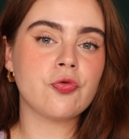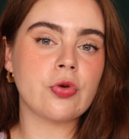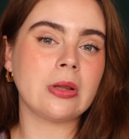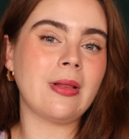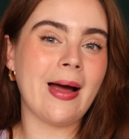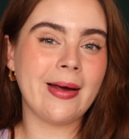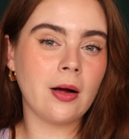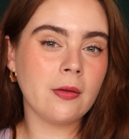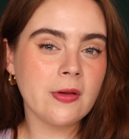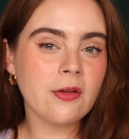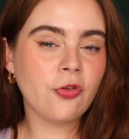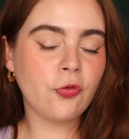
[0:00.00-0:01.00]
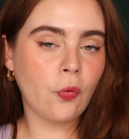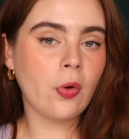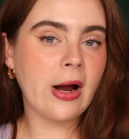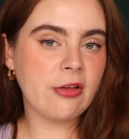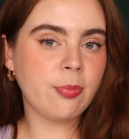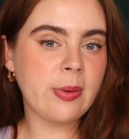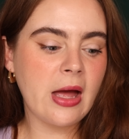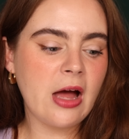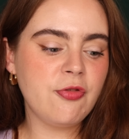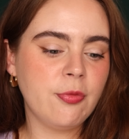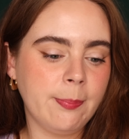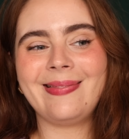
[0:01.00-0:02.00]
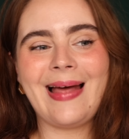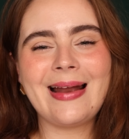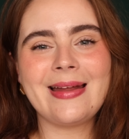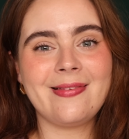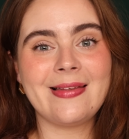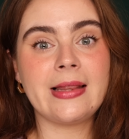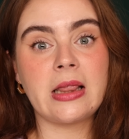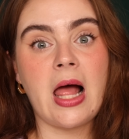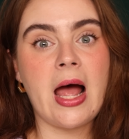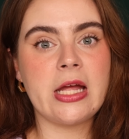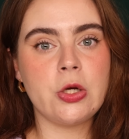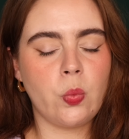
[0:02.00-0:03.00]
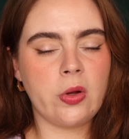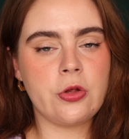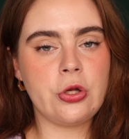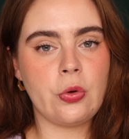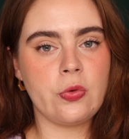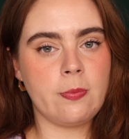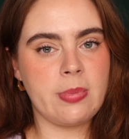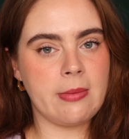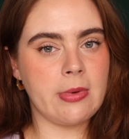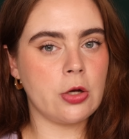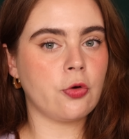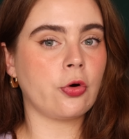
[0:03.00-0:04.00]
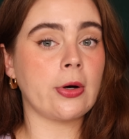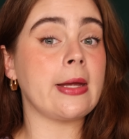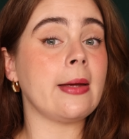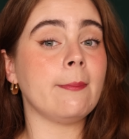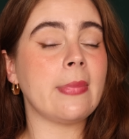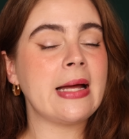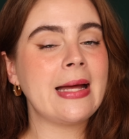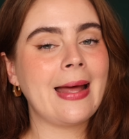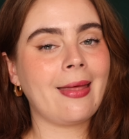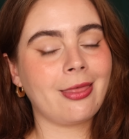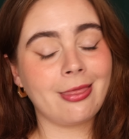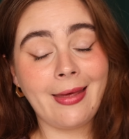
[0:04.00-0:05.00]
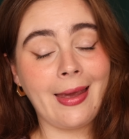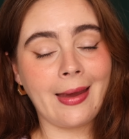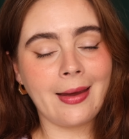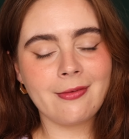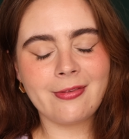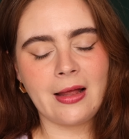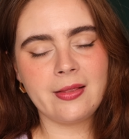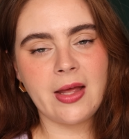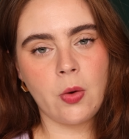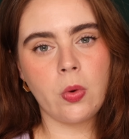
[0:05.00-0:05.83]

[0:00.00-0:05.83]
relying on this for SPF, but that is in line with, you know, the BB cream thing is that they